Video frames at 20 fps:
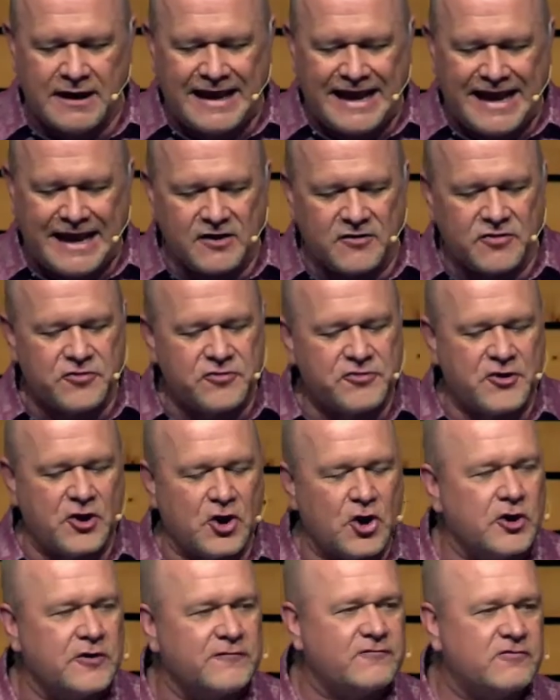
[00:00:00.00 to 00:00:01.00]
and
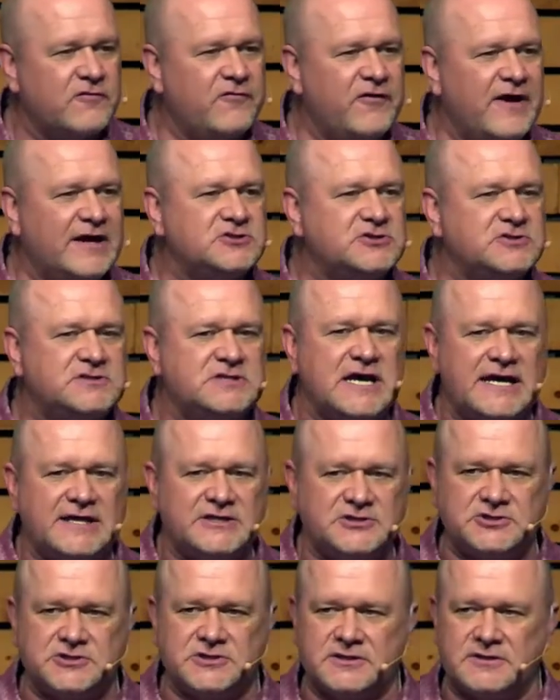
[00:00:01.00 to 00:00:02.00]
1/3 of the
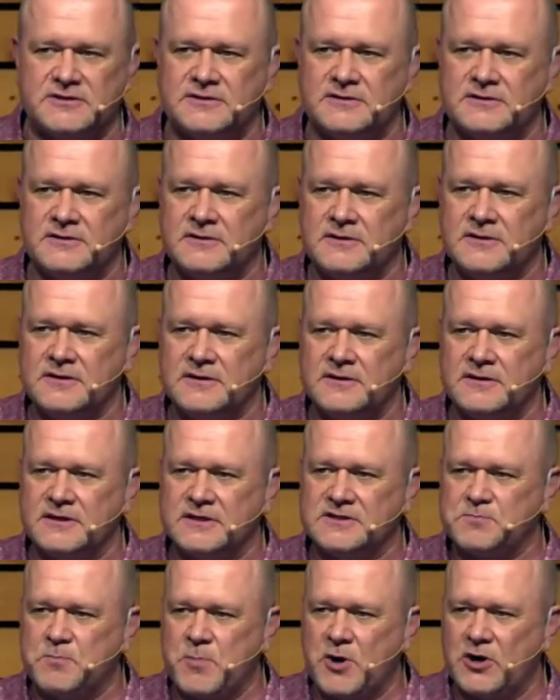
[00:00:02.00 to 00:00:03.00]
vegetation
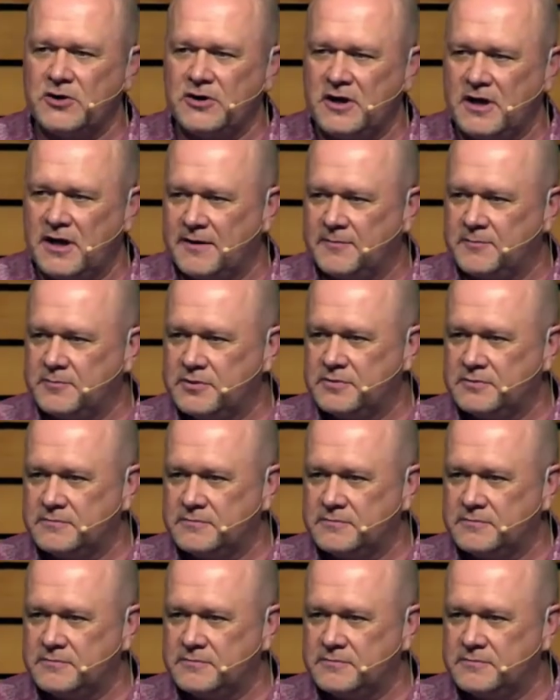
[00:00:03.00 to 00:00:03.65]
is burned up.